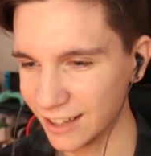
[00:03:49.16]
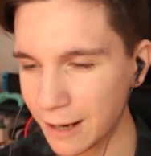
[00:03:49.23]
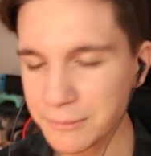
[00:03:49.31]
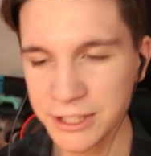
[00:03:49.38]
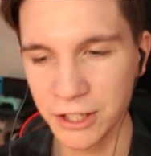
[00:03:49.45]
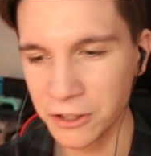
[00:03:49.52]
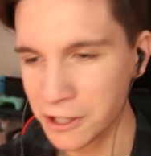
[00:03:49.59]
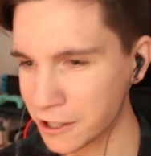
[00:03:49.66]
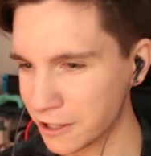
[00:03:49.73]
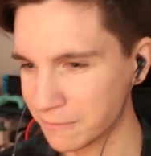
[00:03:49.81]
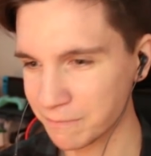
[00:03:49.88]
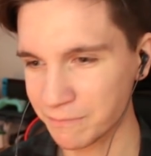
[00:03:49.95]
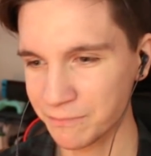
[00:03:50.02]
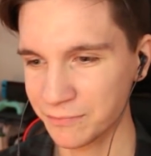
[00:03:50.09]
I'm still
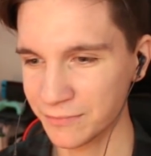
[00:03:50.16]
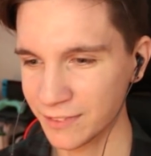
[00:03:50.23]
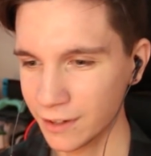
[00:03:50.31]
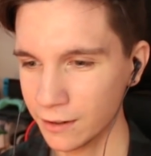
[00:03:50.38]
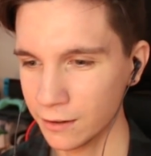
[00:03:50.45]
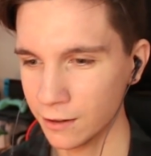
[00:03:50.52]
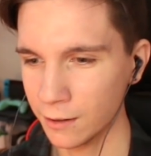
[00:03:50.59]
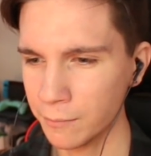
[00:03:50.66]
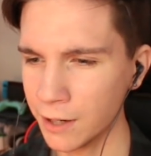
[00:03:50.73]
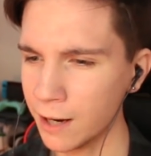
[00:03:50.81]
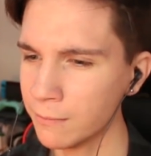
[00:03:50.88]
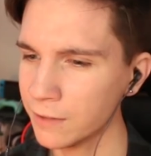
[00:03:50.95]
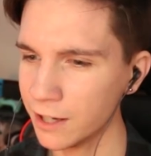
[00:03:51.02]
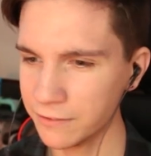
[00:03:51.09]
learning, but
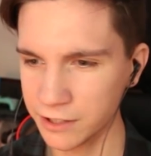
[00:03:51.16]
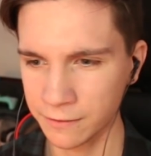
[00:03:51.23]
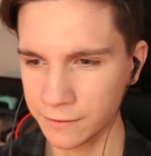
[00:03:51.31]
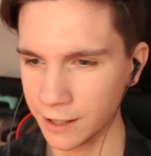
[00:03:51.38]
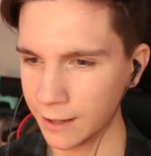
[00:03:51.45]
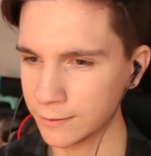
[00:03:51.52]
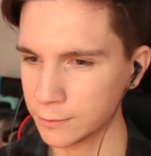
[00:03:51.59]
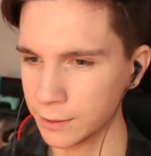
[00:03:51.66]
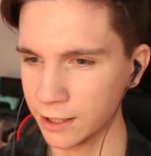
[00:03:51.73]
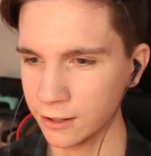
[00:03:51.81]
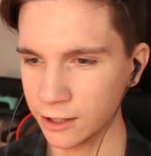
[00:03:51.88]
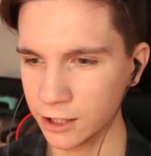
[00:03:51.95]
I'm loving the vibes, man.